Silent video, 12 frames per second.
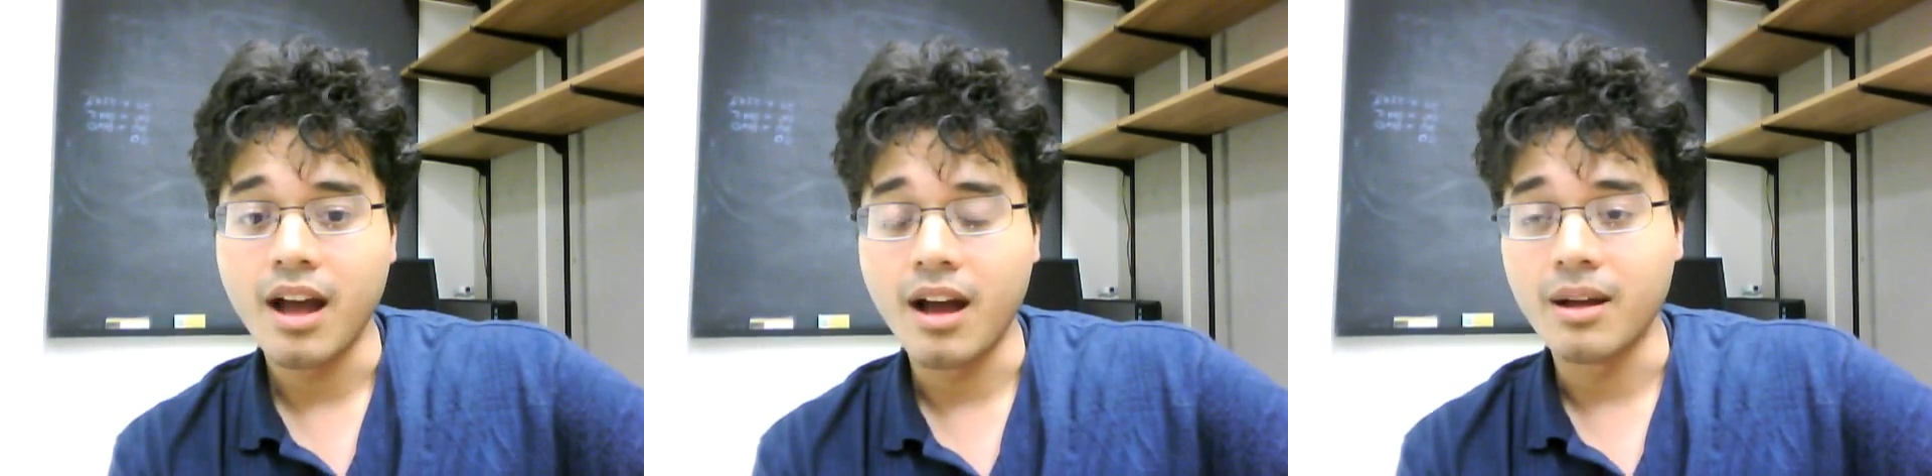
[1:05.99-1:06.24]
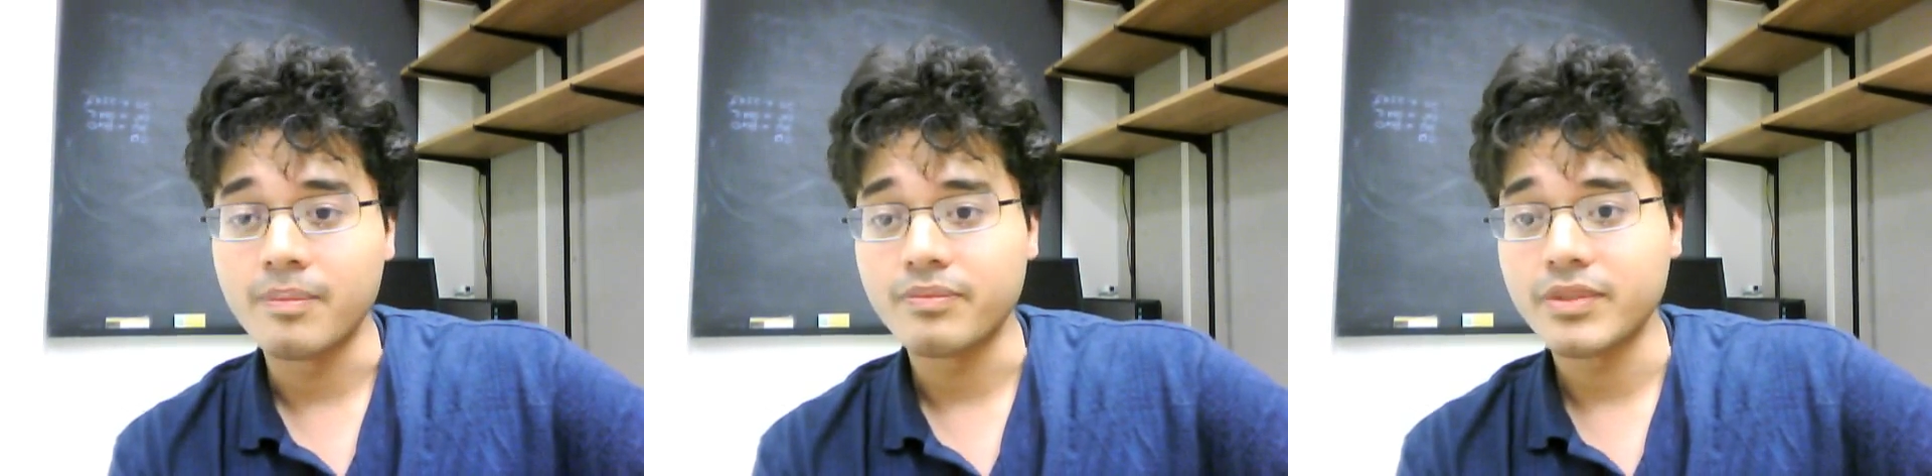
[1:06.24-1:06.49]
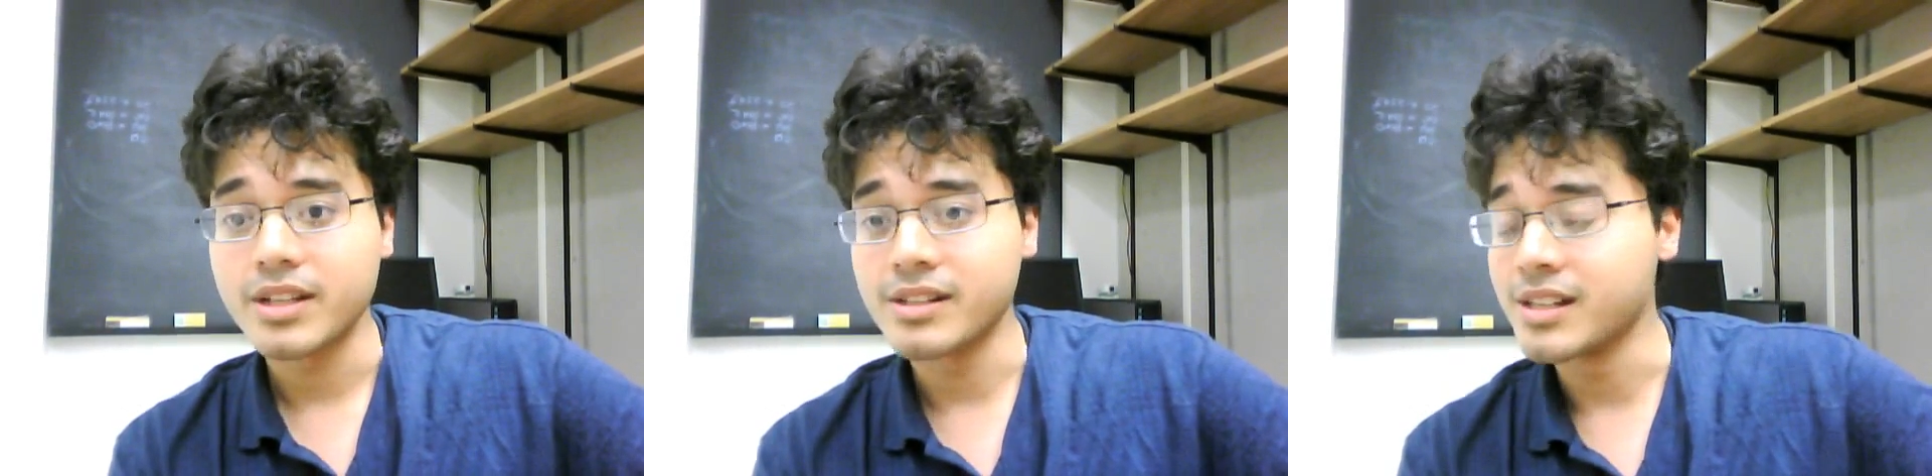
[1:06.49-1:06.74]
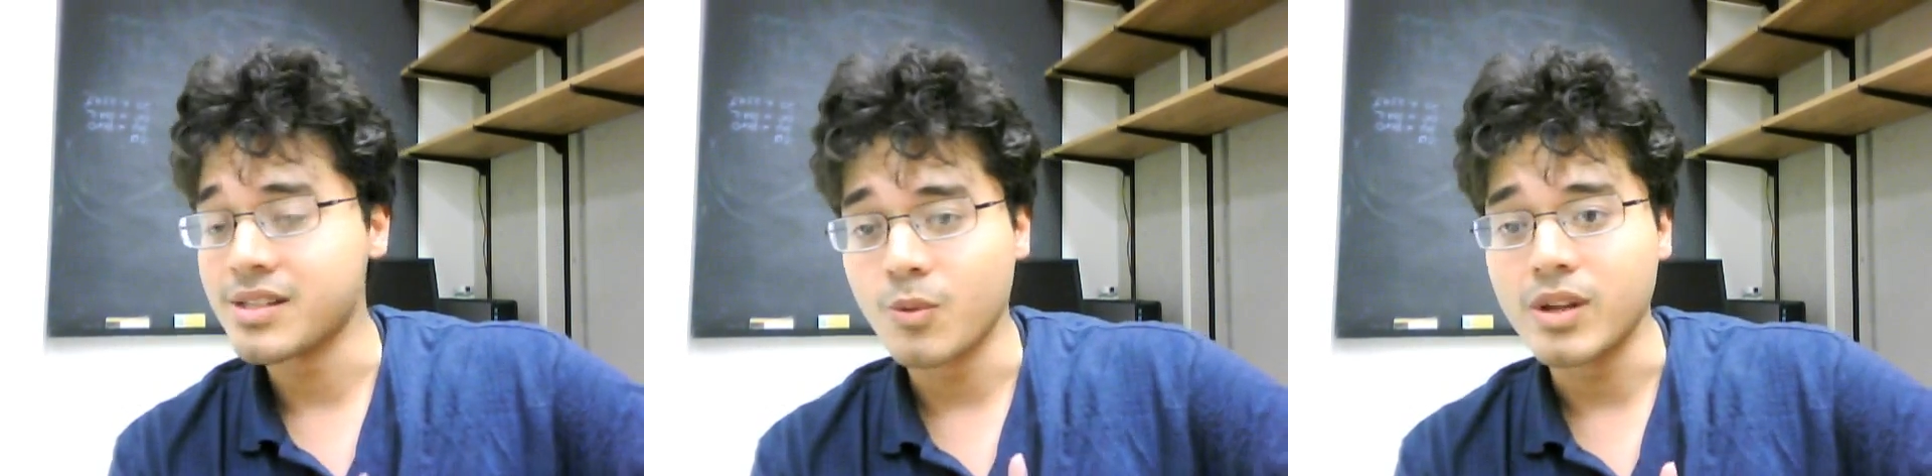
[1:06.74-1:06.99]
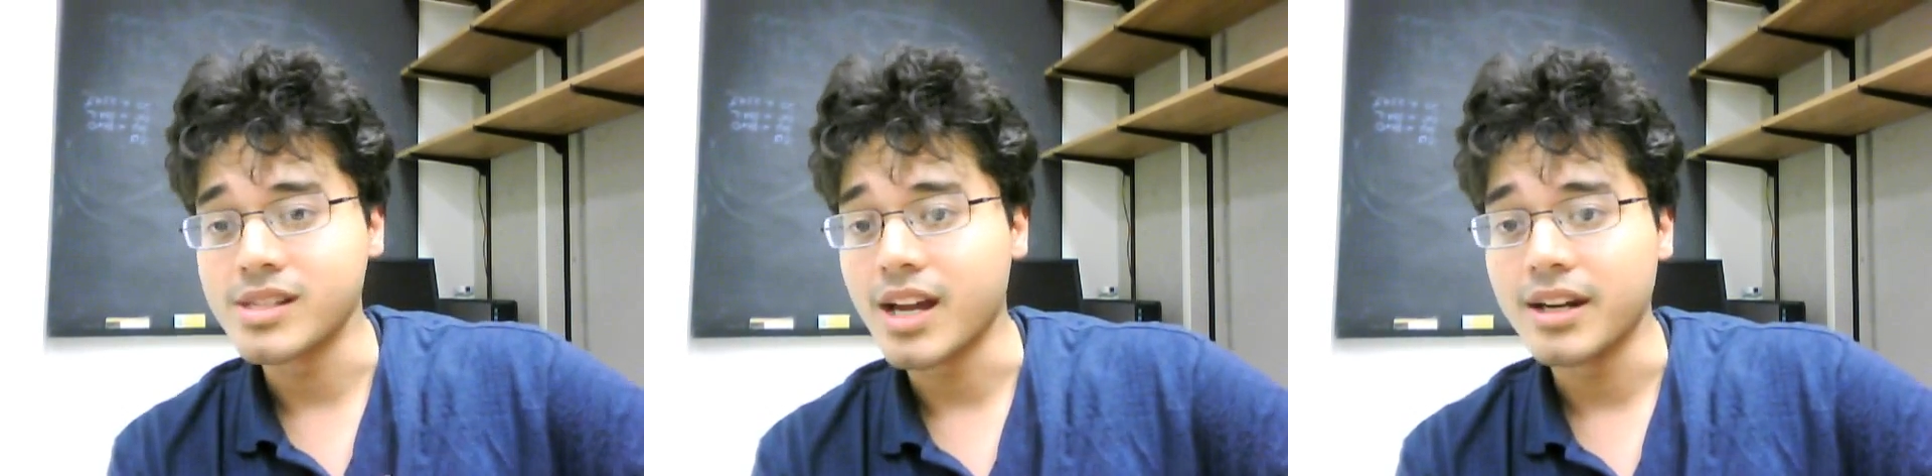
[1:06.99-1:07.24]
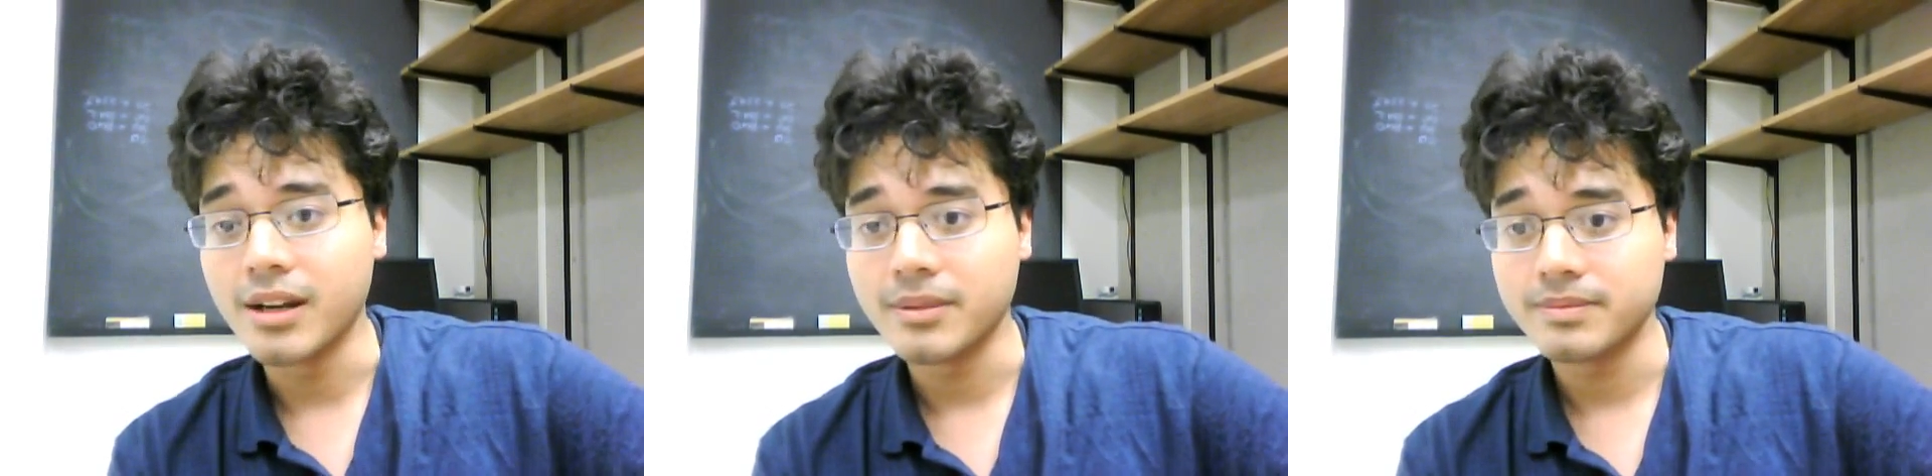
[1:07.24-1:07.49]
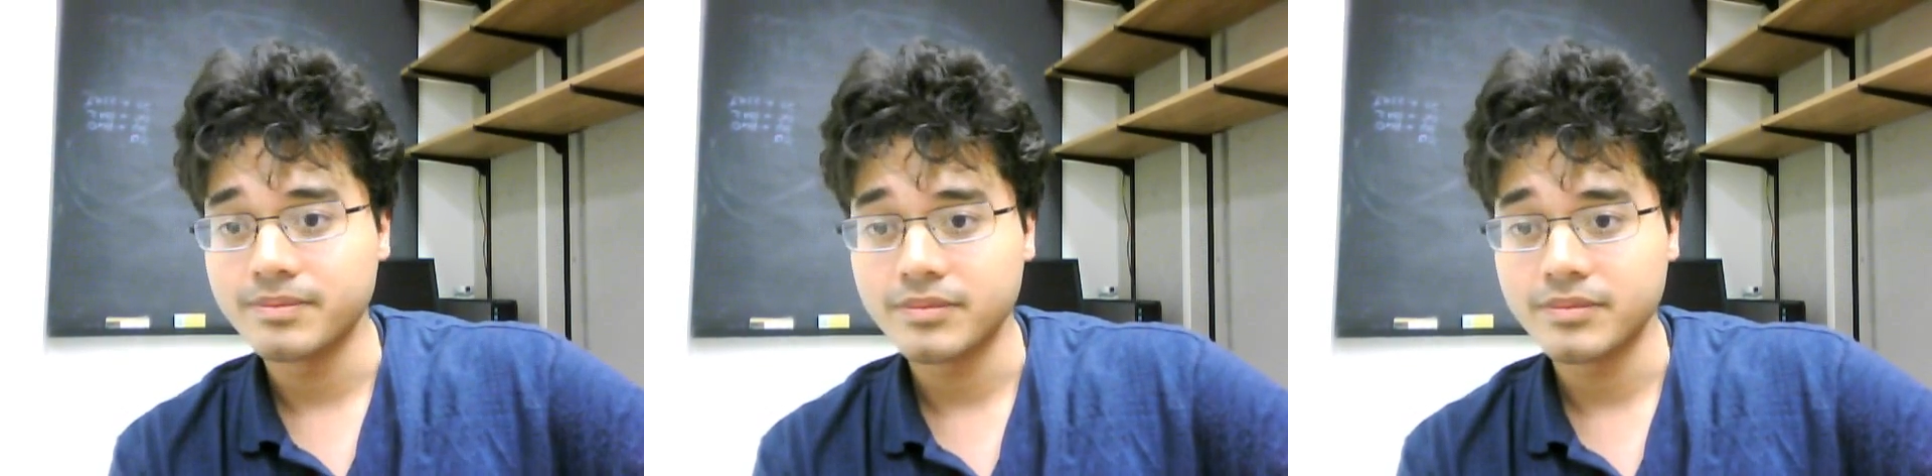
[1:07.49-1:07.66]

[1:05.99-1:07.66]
at least the ones I know,